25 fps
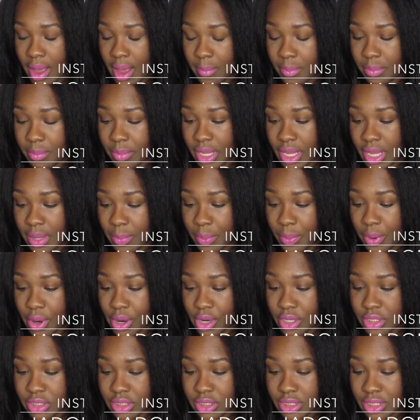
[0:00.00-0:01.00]
me
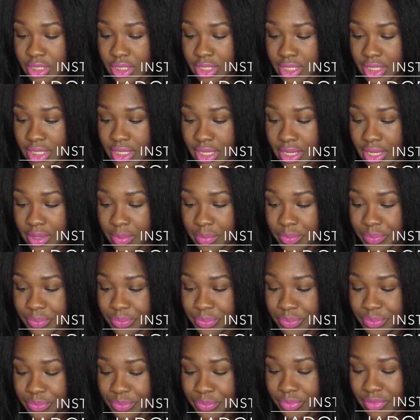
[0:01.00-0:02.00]
personally,
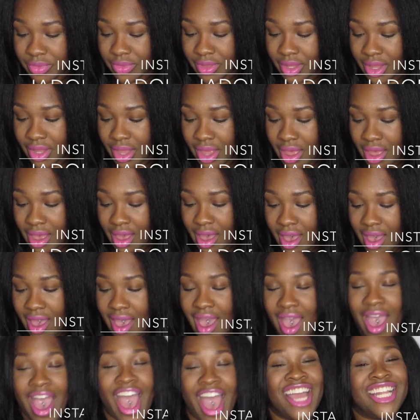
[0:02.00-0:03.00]

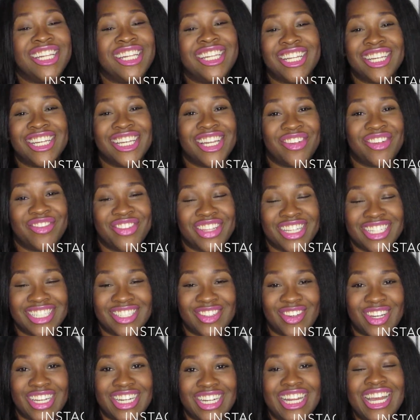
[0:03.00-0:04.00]
I did love
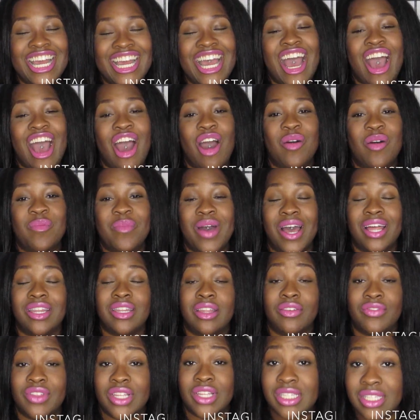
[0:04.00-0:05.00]
this one. I
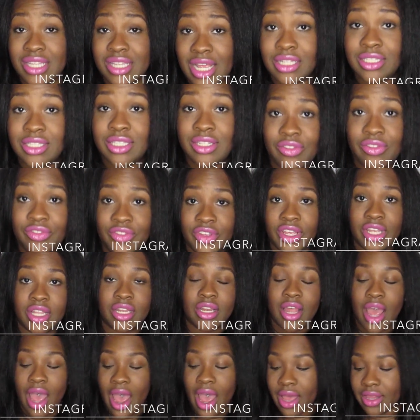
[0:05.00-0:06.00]
love the scent of it.
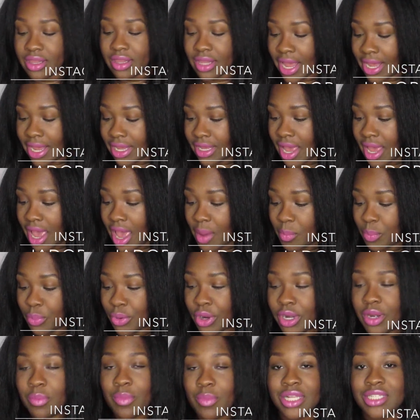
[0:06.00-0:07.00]
I like
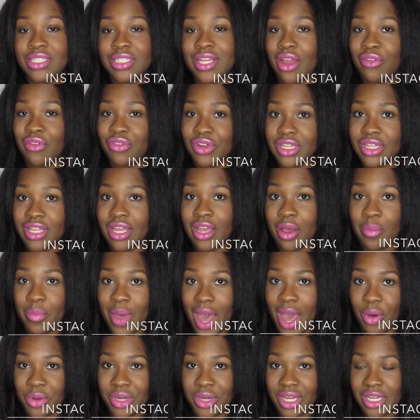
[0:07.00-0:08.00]
pretty much everything
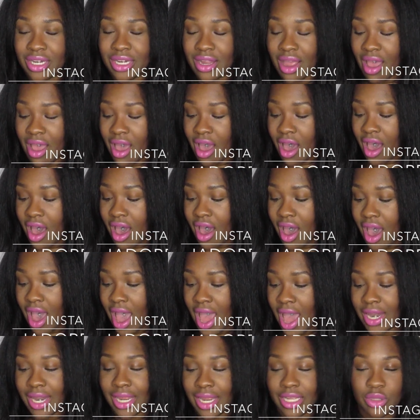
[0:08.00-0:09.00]
about it.
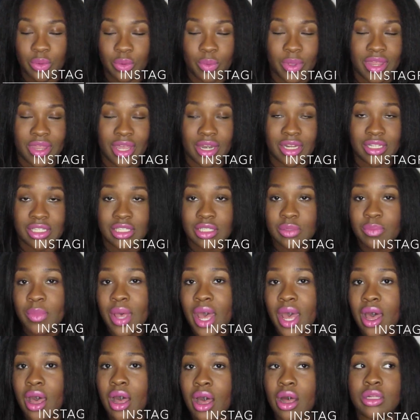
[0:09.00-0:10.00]
I like the way that it
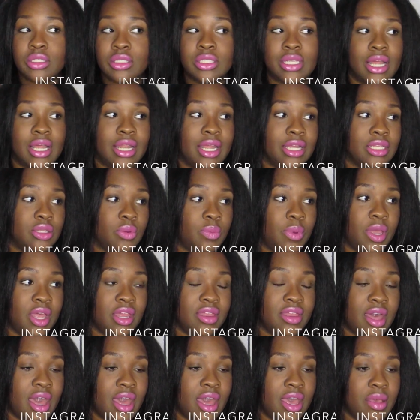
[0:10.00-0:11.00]
smelled. I like the way
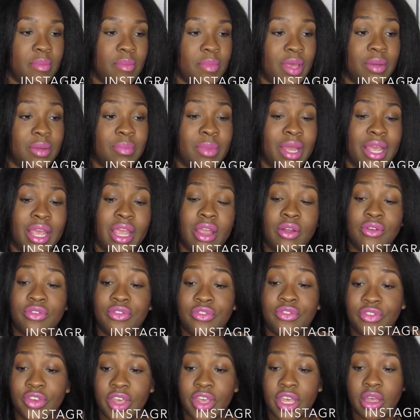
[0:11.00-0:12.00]
that it made my hair
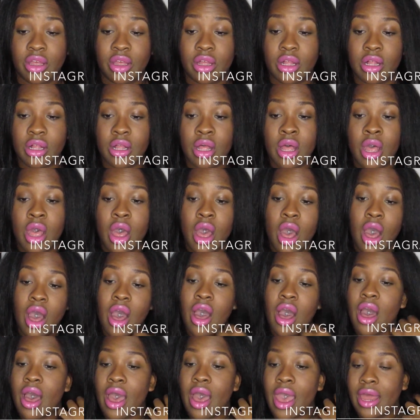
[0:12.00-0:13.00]
feel.
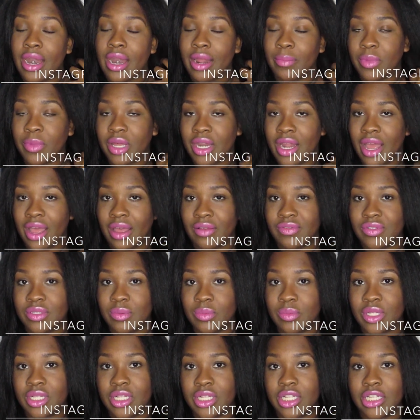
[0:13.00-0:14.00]
And I'm gonna have
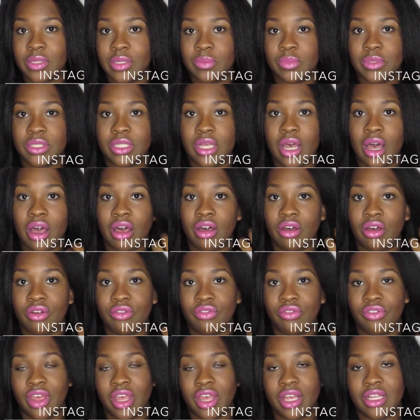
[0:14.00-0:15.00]
some clips
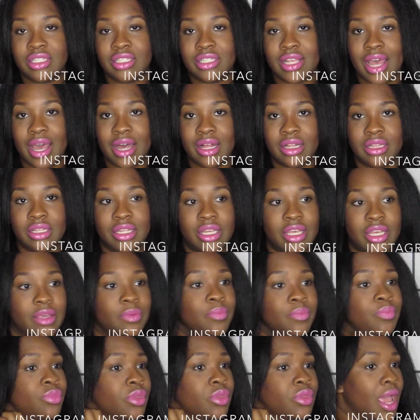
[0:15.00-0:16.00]
of exactly
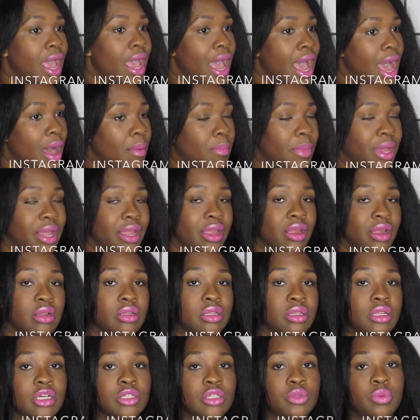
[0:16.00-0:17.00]
how my hair
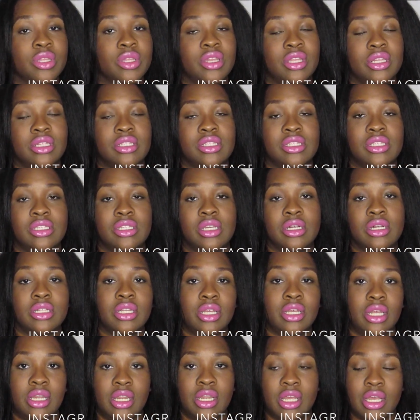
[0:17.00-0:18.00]
looked with it still
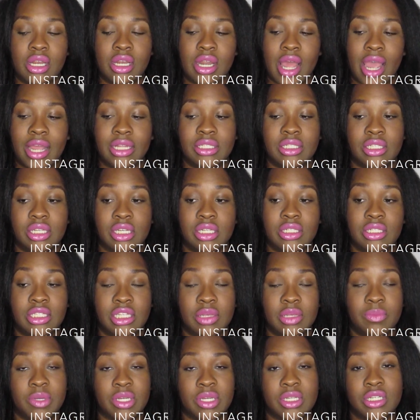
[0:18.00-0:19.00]
in it. I did
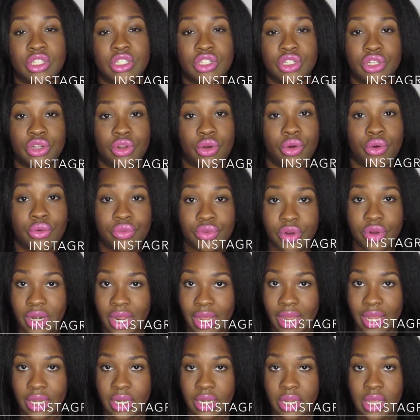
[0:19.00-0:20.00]
deep condition
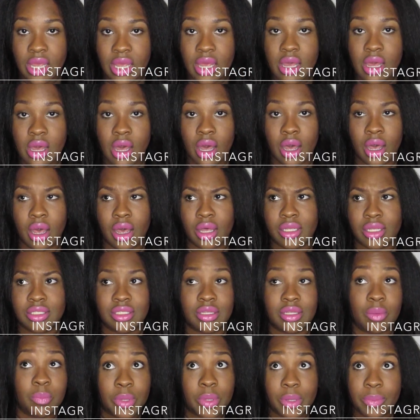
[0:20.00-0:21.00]
overnight.
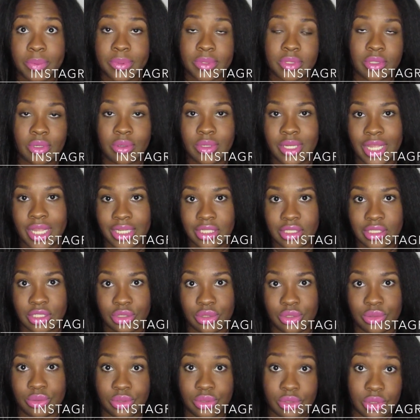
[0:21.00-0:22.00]
Some people don't like to
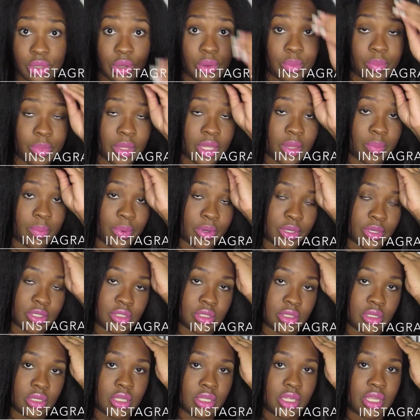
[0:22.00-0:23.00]
do so. Me
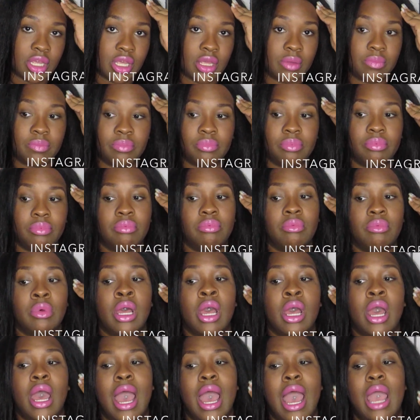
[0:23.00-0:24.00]
personally,
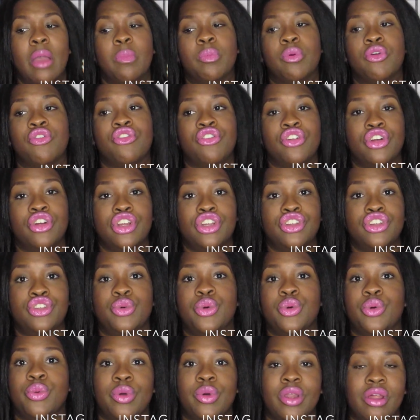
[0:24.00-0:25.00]
I prefer to
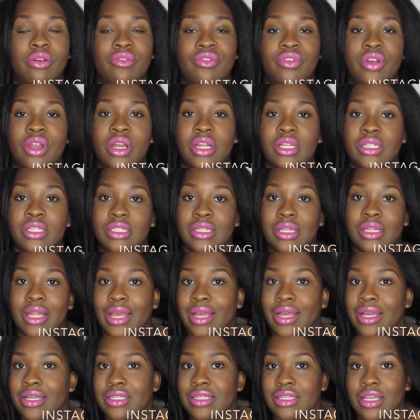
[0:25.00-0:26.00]
do it whenever it is,
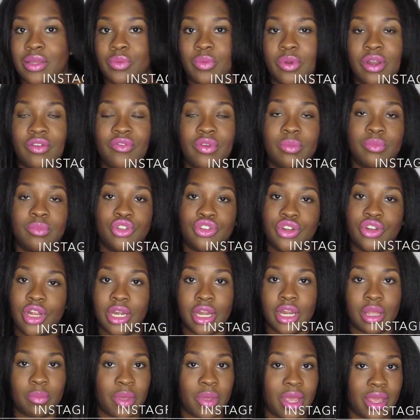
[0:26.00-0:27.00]
like I said, whenever I'm
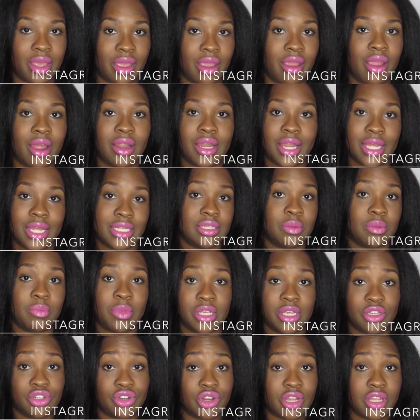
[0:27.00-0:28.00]
straightening my hair, I like to
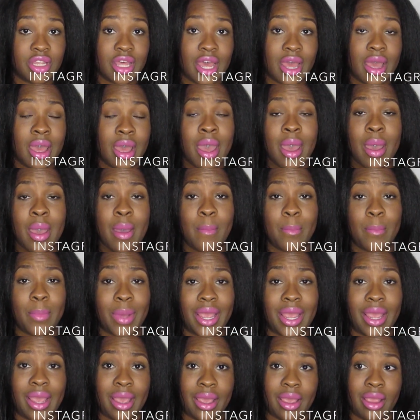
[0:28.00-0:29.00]
make sure that
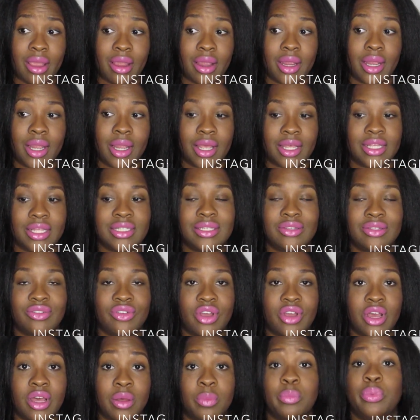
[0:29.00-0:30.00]
my hair is
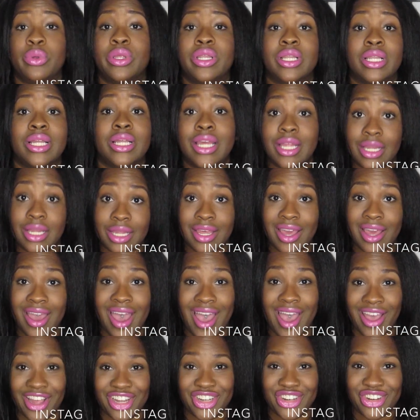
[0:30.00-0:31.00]
completely
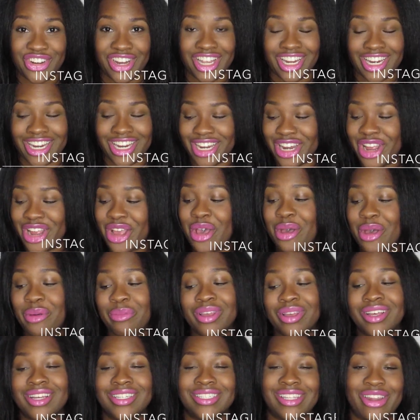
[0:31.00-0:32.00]
hydrated
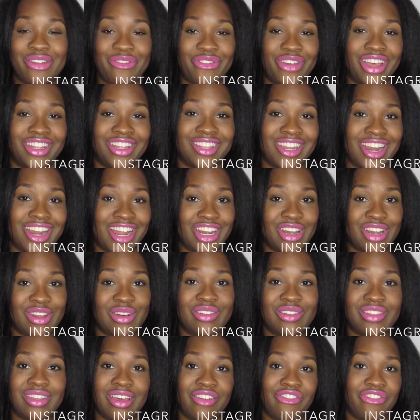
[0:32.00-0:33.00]
because of the fact that I
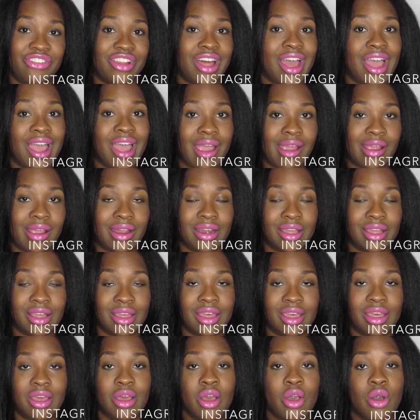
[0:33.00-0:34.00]
know that flat ironing
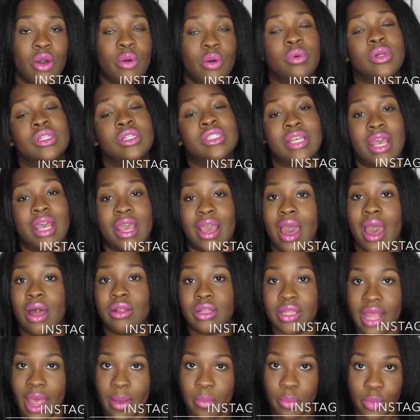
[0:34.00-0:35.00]
it will take
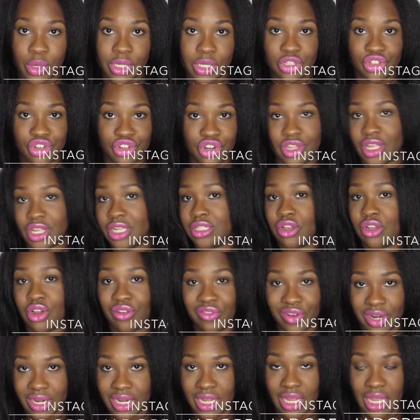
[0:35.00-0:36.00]
out that moisture that's
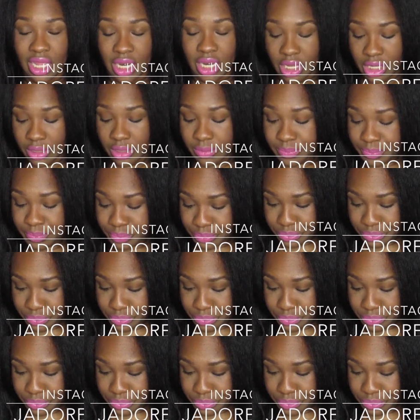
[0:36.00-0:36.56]
already in it.